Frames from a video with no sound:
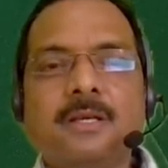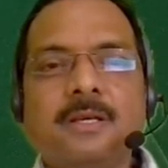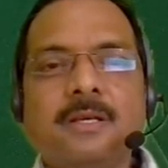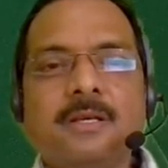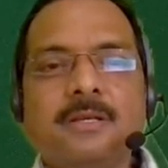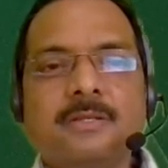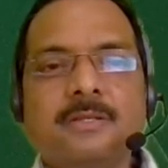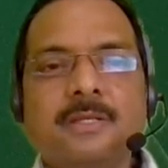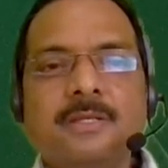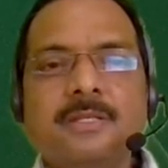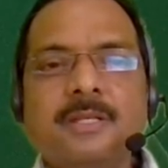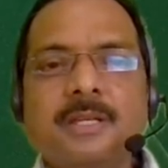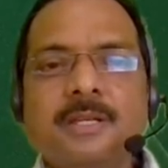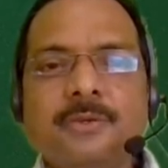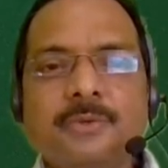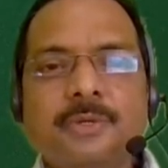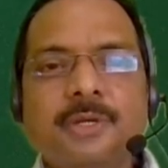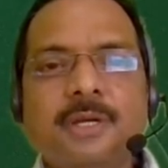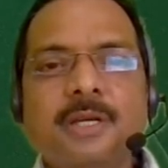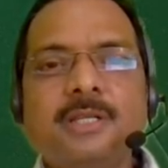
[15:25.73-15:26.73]

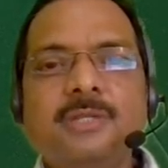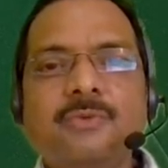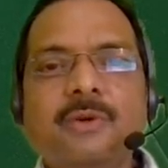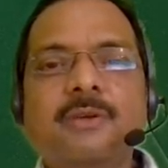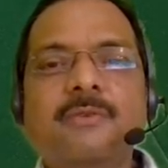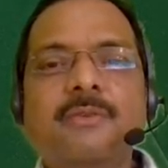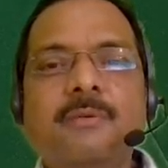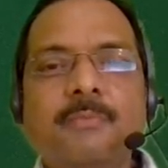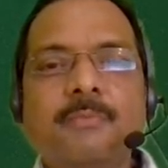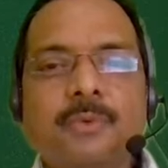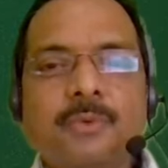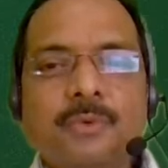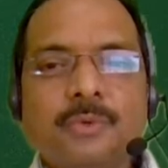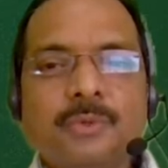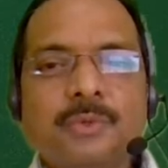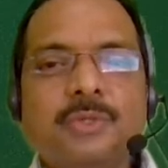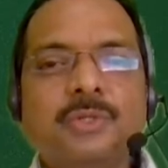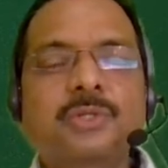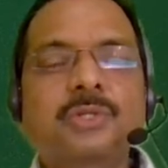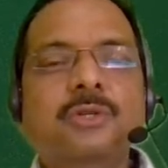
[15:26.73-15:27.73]
Cystinuria is one of the
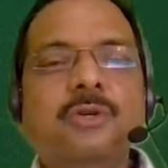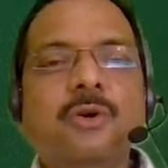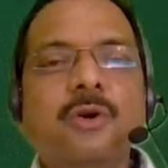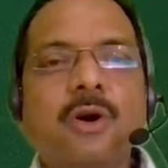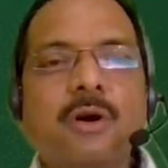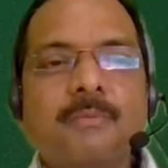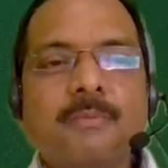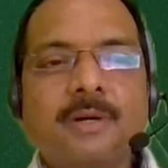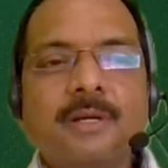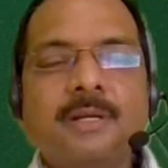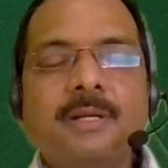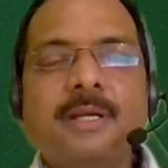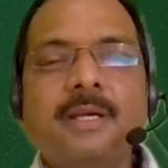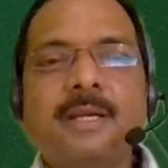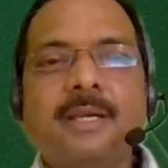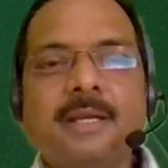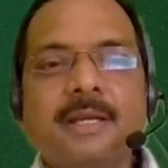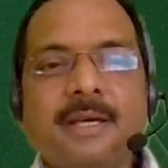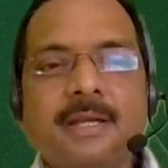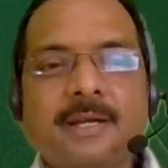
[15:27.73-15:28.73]
most common
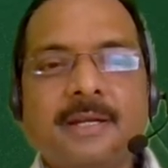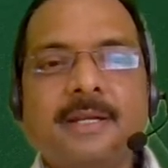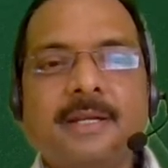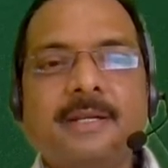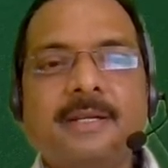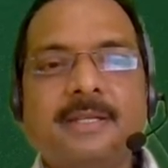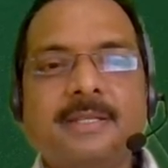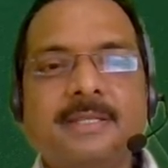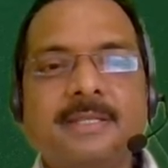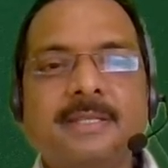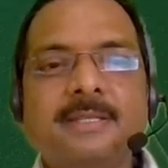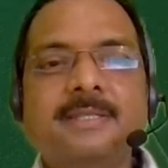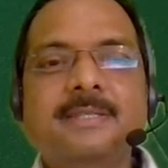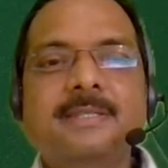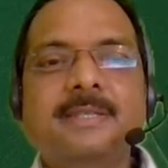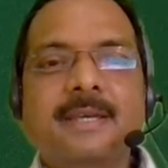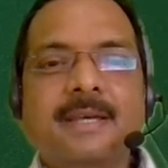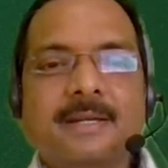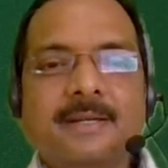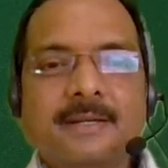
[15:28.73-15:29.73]
inherited disease
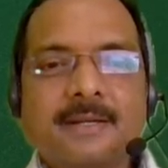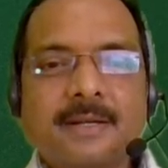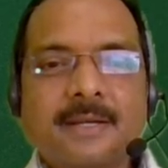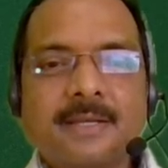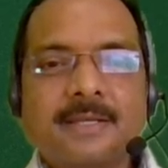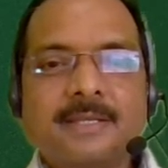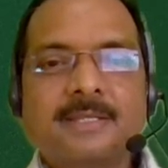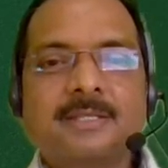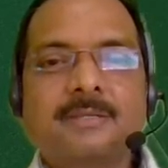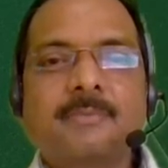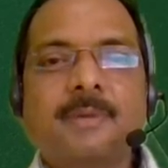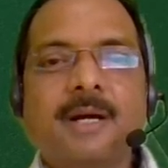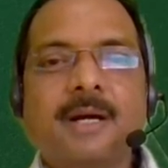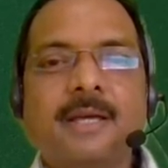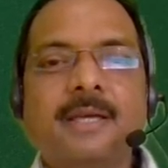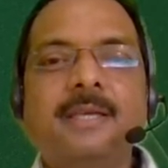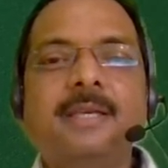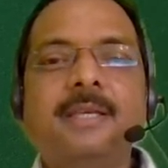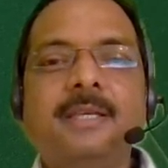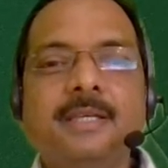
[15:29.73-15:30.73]
characterized
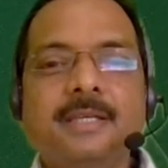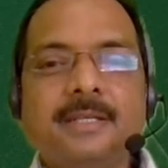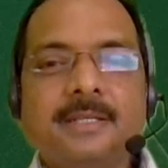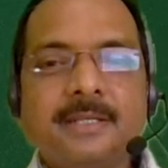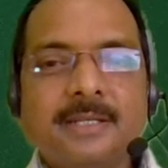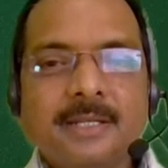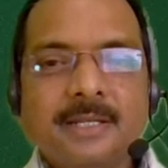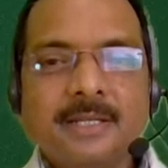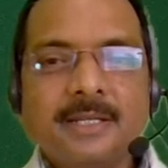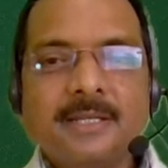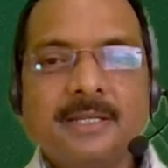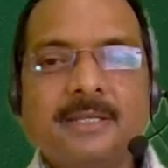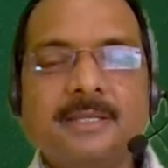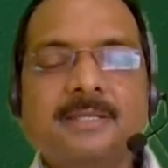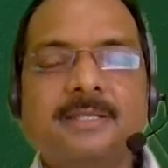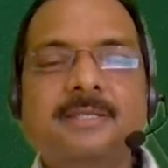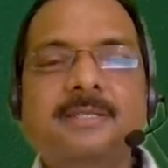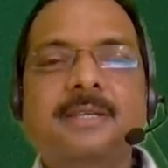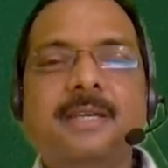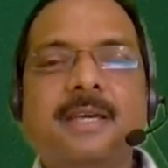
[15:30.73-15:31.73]
by
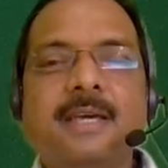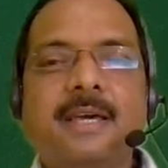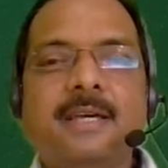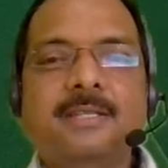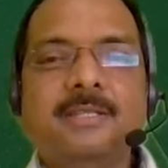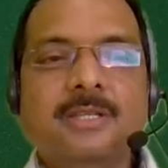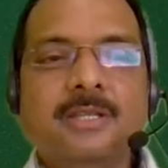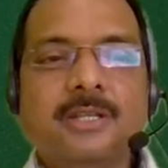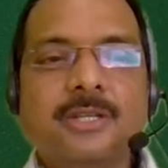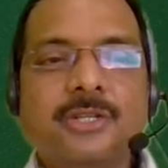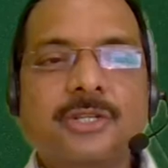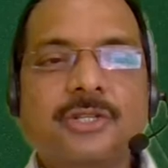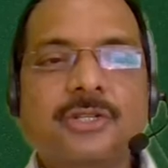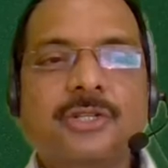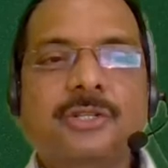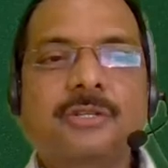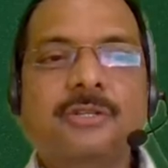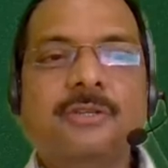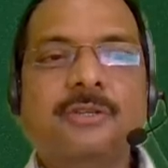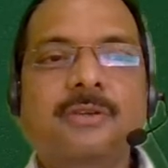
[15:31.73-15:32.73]
increased
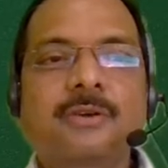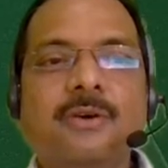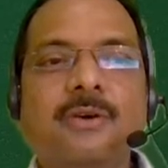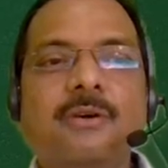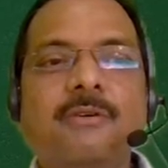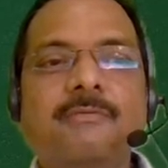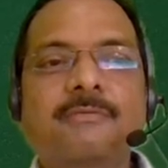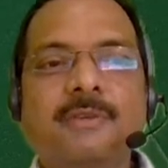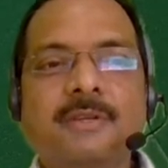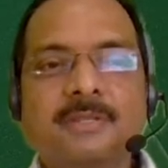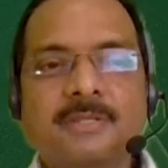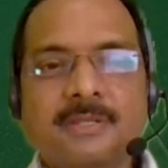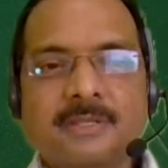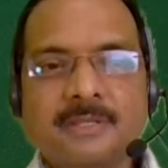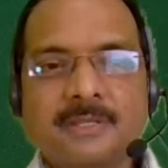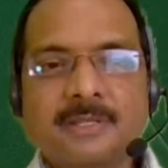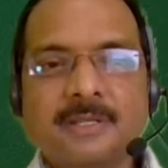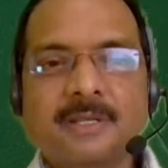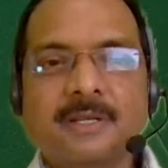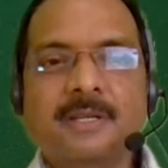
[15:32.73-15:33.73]
excretion of
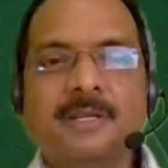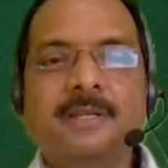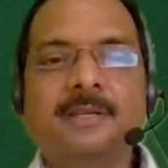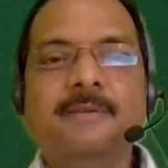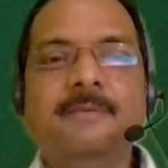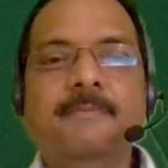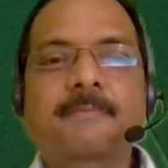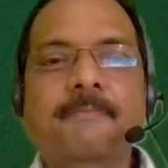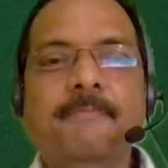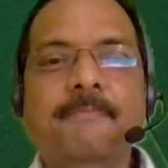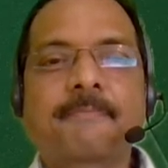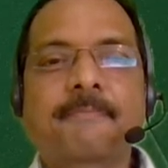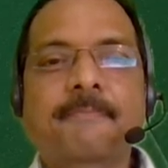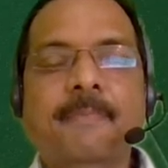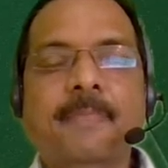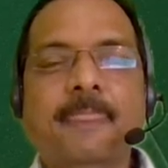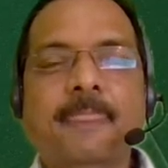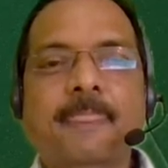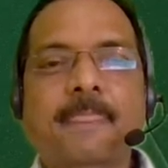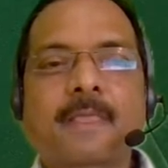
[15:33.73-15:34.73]
cystine,
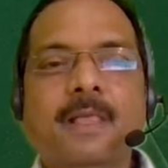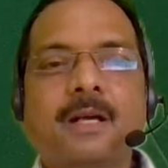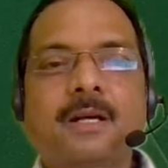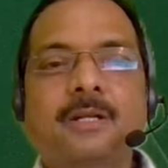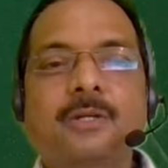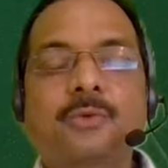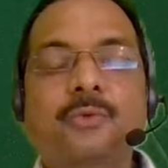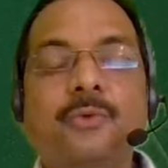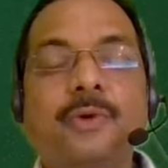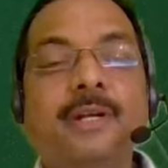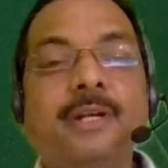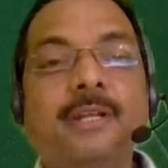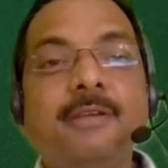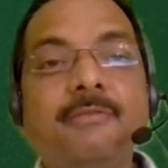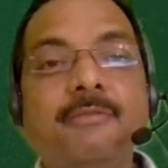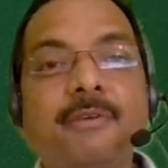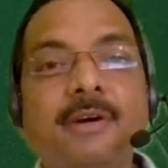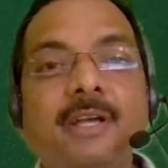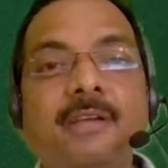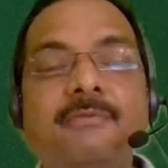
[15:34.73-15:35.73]

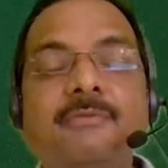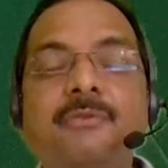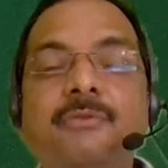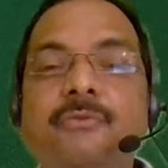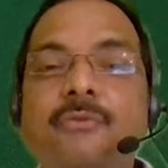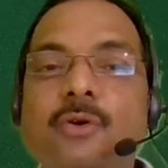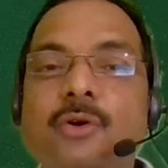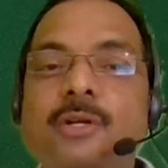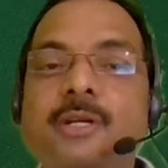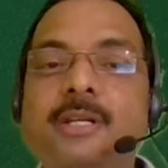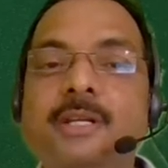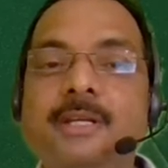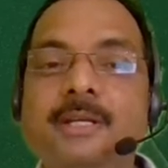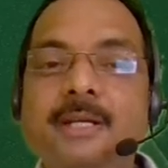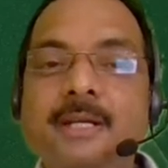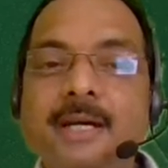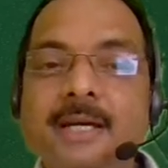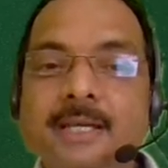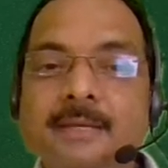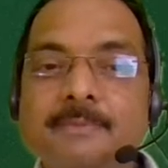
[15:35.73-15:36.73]
25 to 40
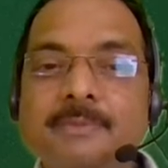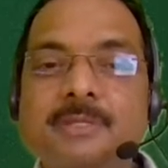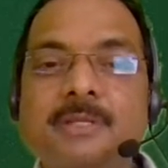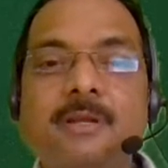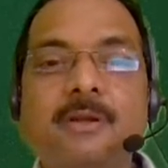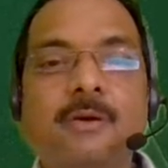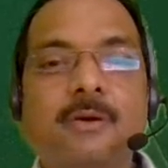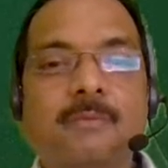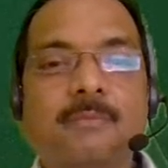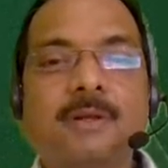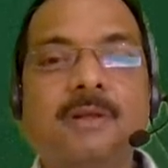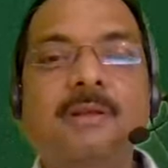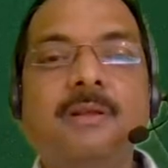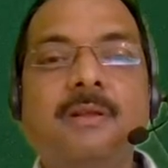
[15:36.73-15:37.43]
times the normal.